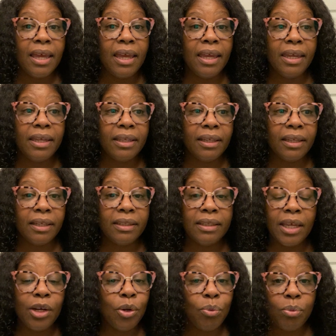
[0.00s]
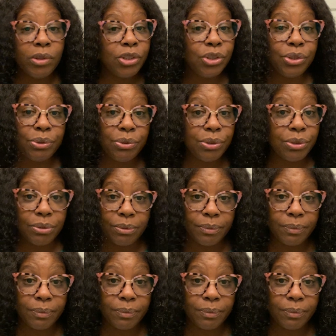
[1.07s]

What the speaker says: And they don't want you to.